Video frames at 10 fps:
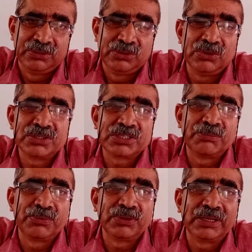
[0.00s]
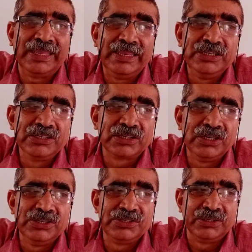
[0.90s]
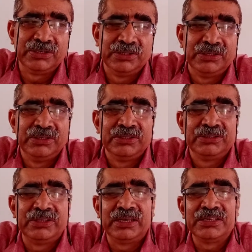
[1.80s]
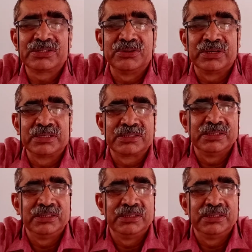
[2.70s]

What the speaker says: Don't support any religion. That is known as